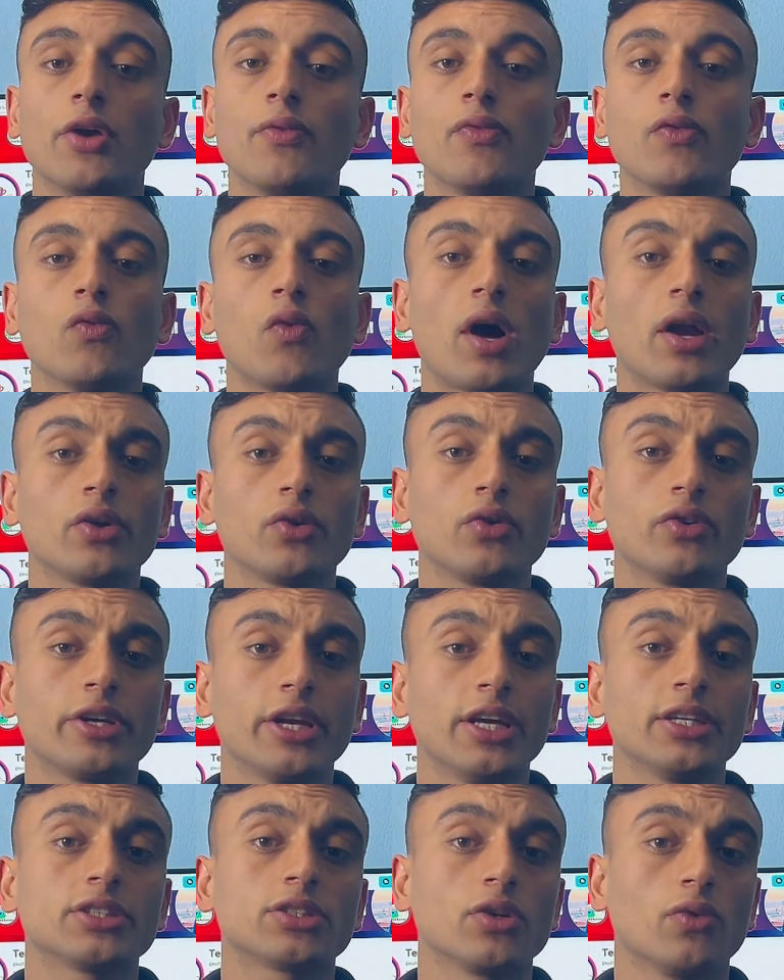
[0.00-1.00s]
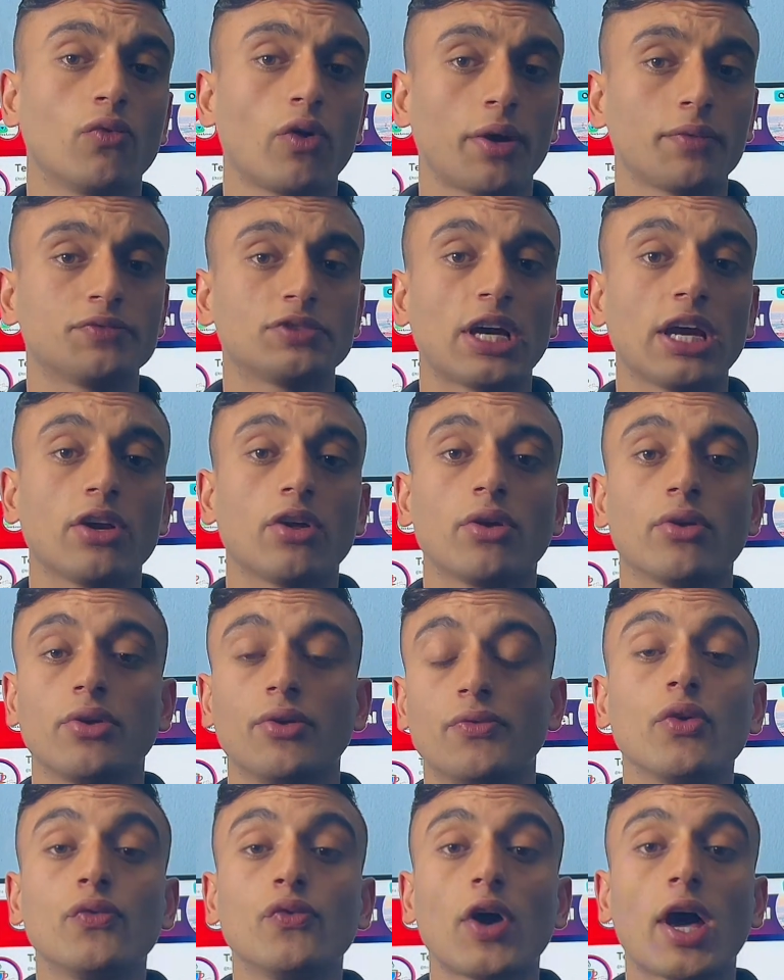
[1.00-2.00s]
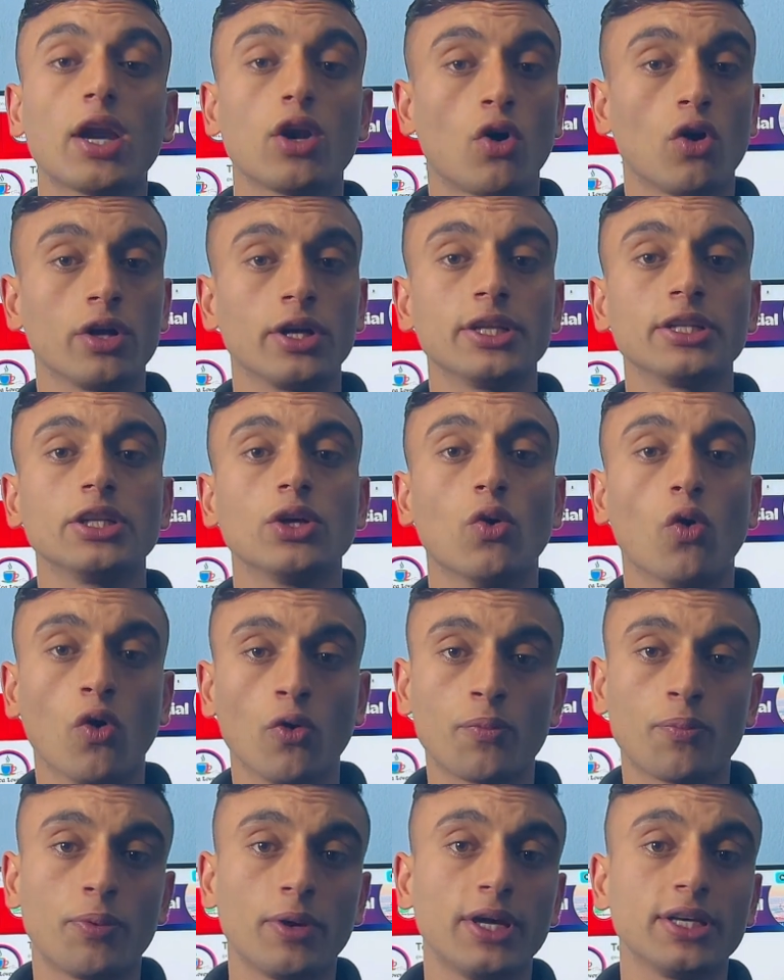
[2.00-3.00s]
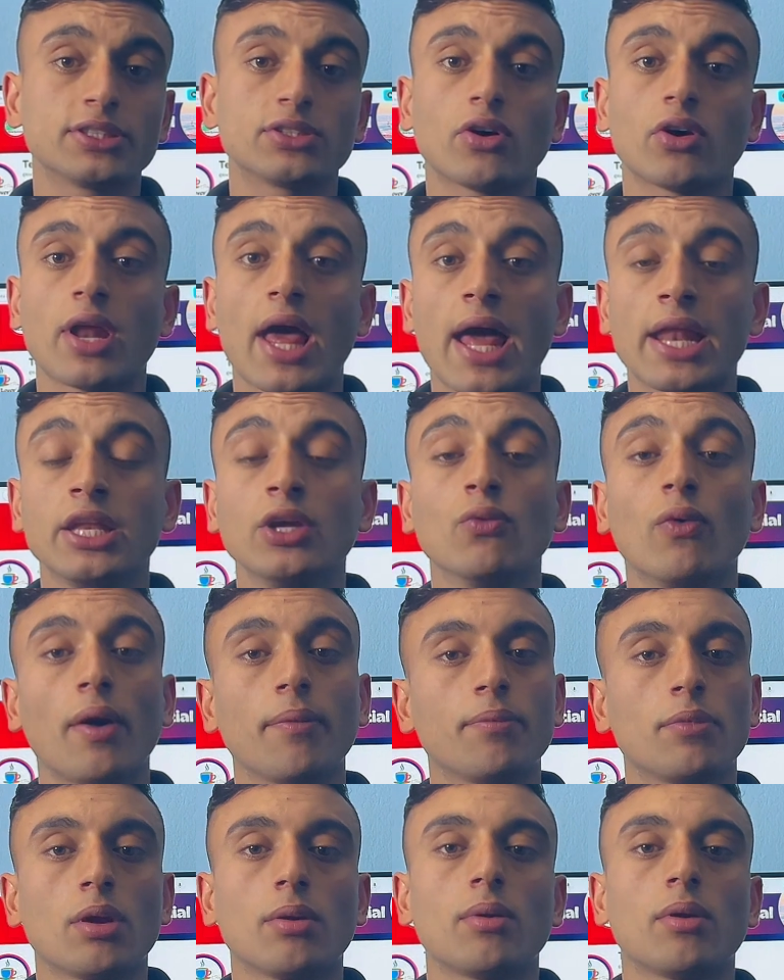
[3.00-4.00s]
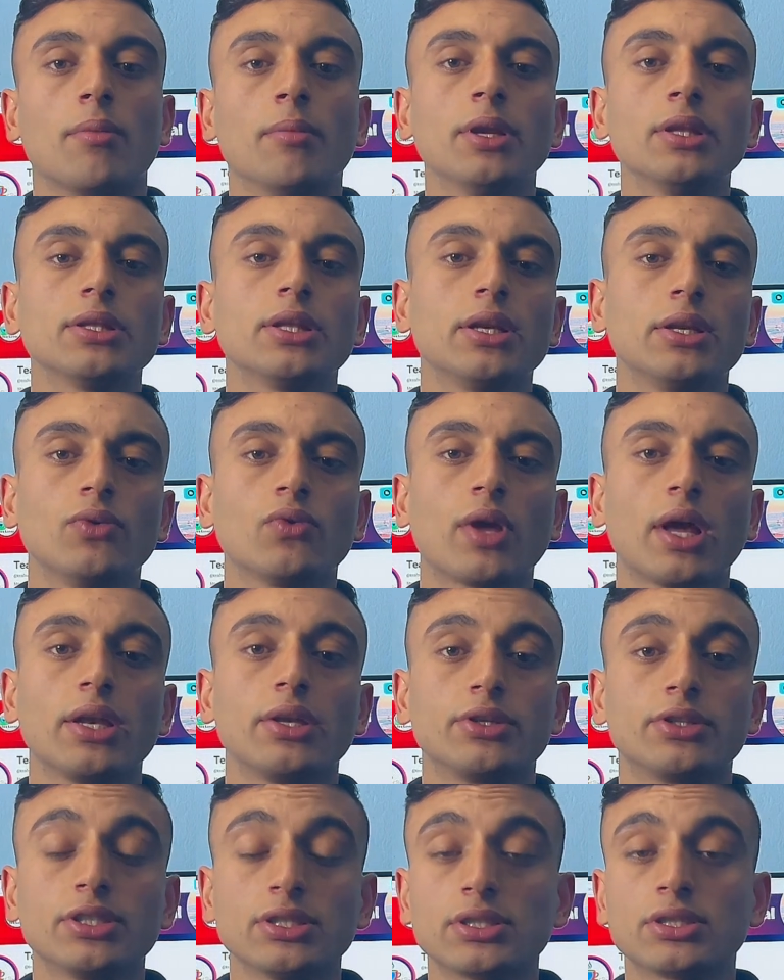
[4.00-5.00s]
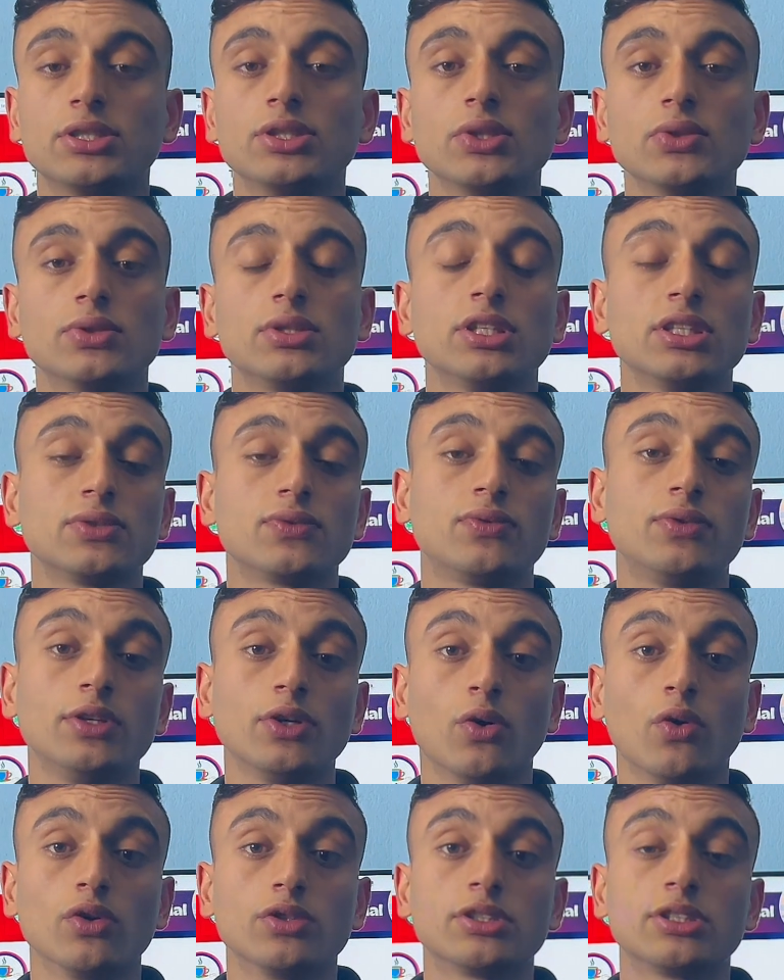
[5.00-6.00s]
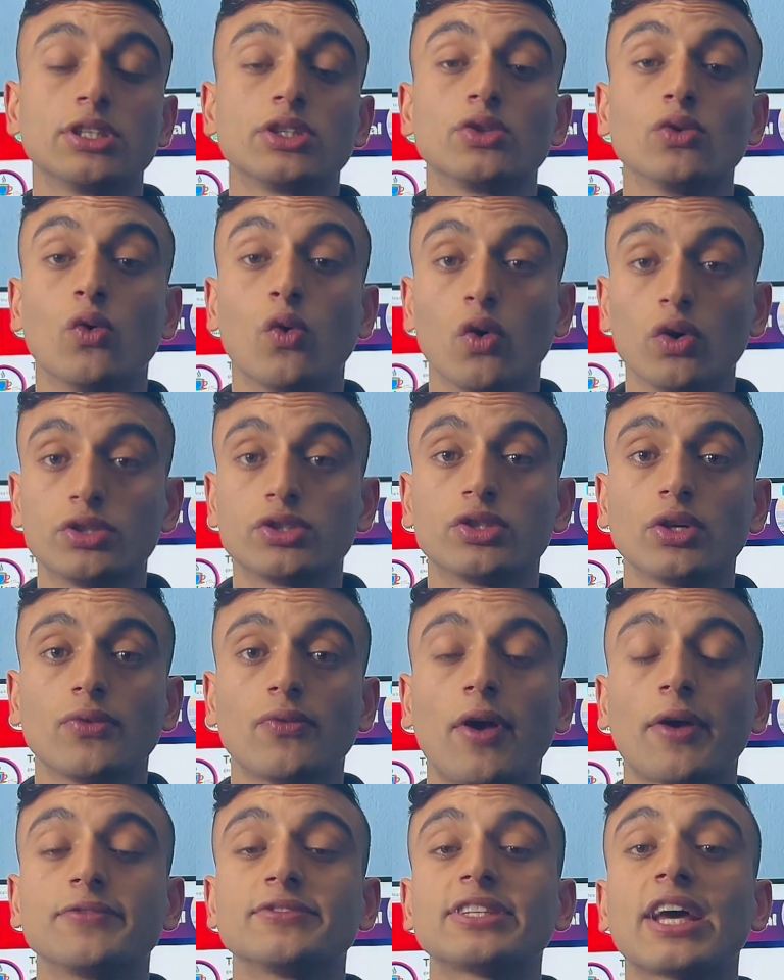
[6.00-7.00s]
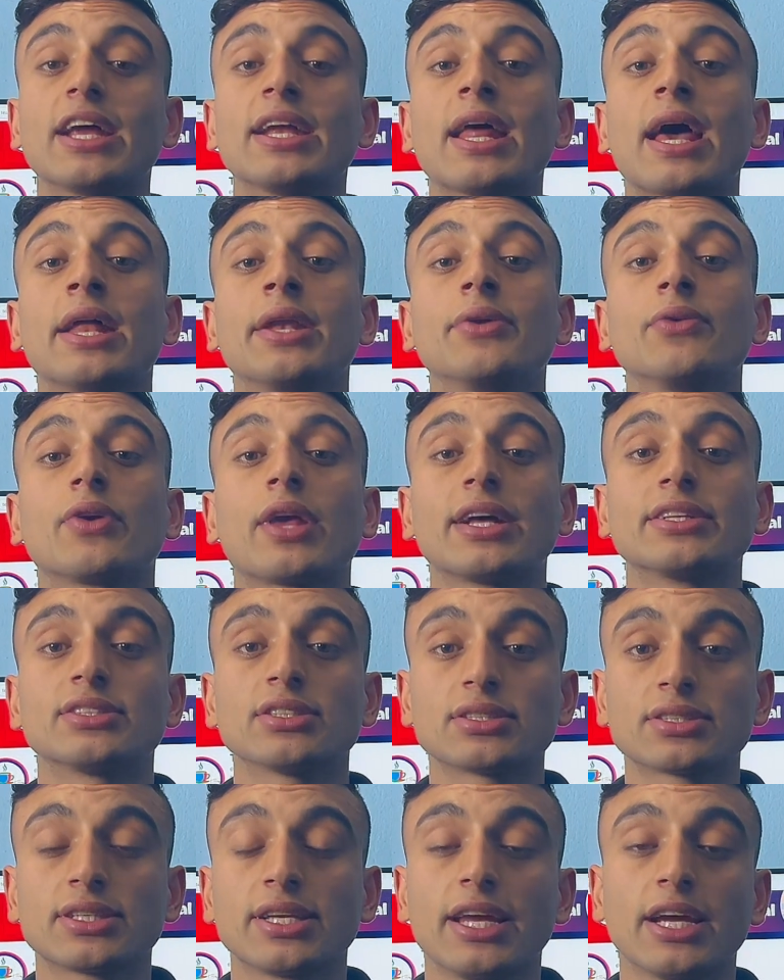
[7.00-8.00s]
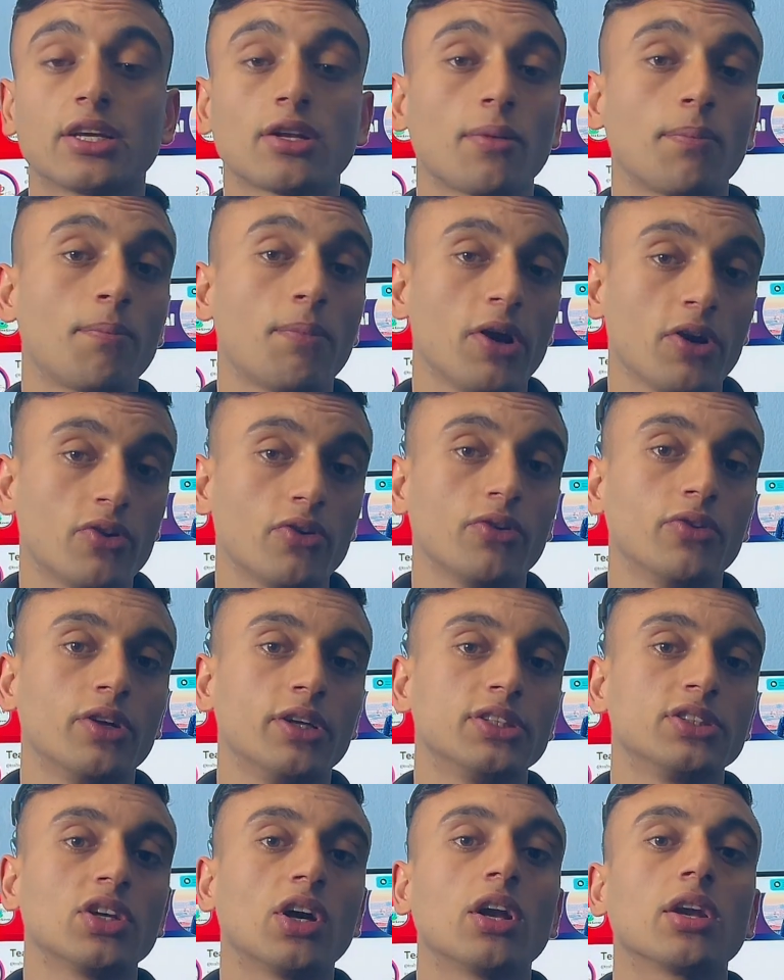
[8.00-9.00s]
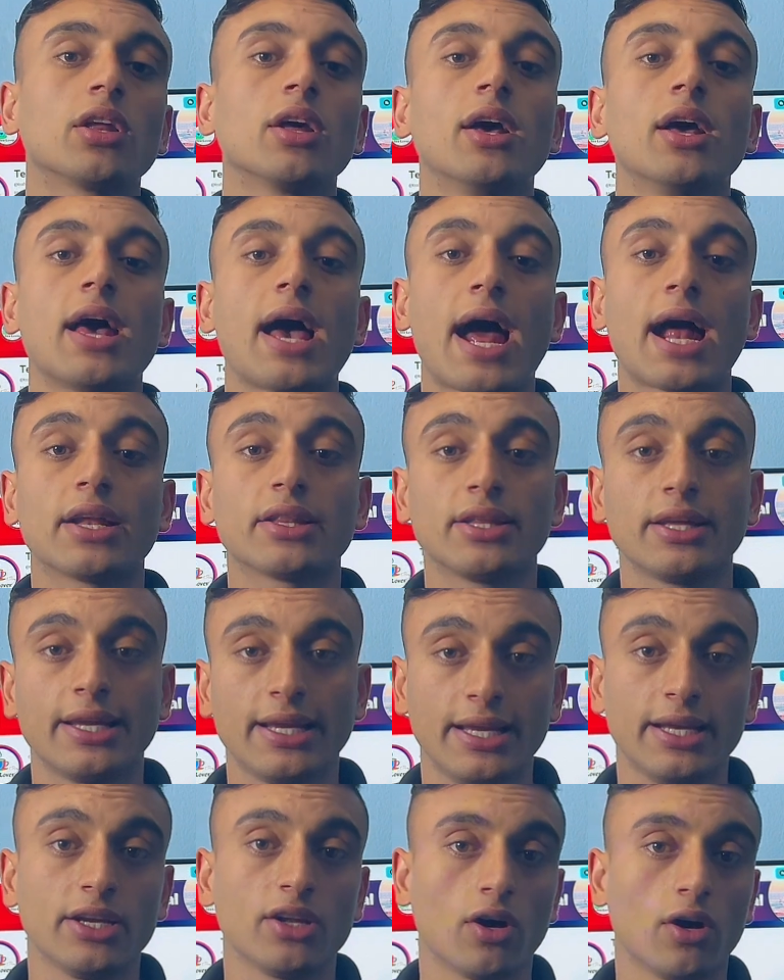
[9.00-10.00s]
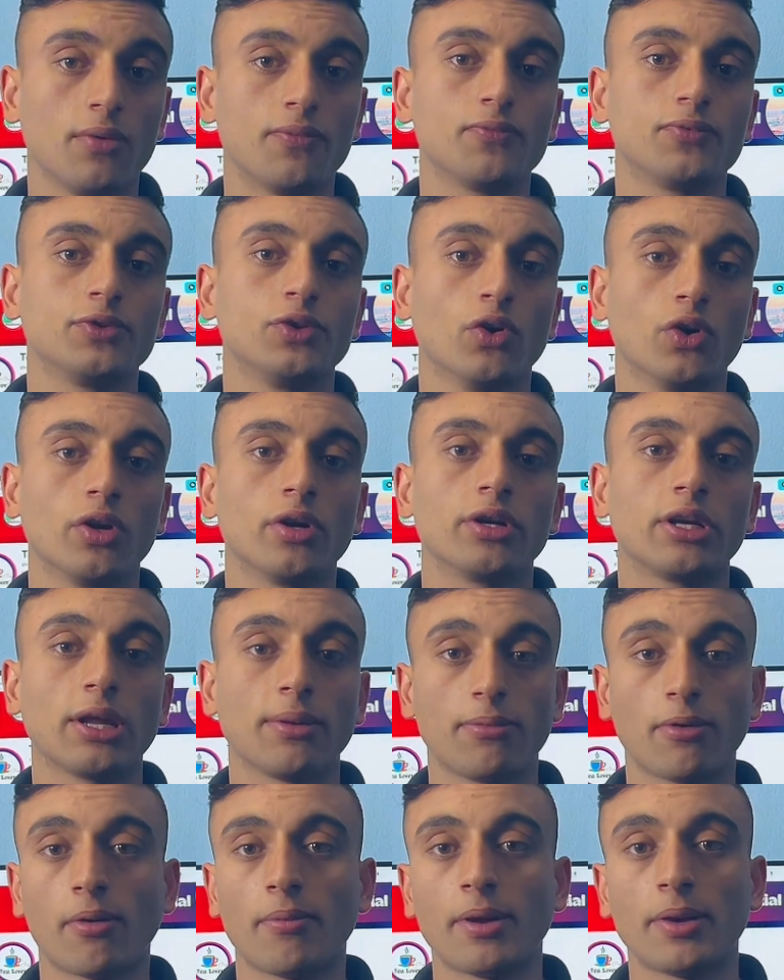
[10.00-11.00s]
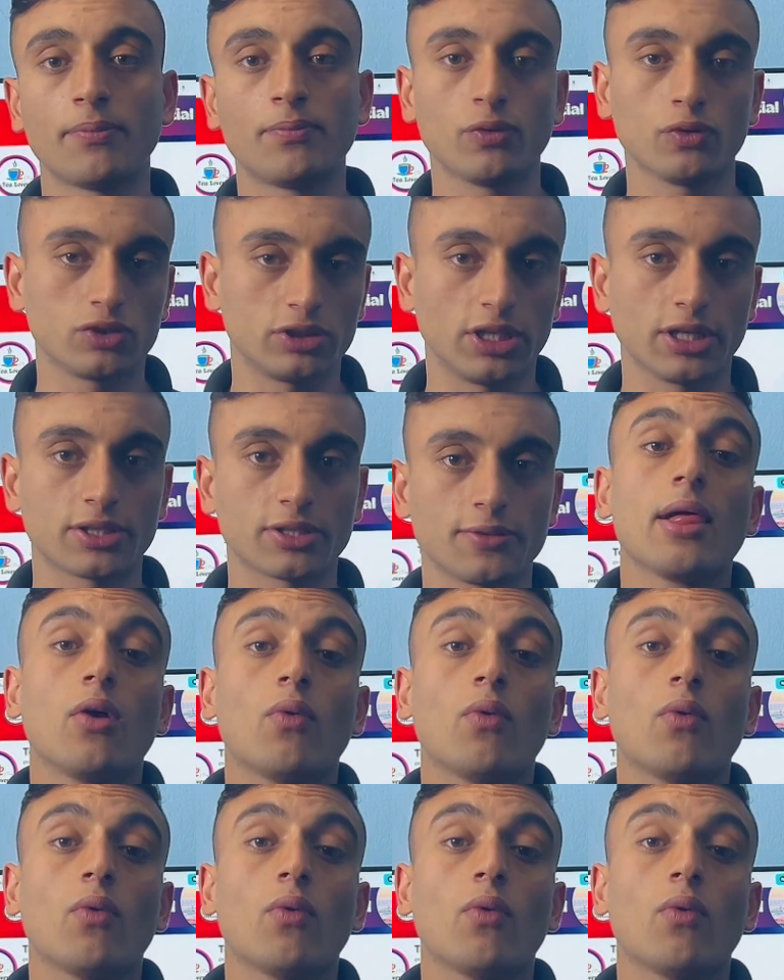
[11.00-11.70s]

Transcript: If you want to test a website, or if you are learning the WordPress or any web development, then you can just use this free hosting to host your website, and you can just get a better result at the end of your development project.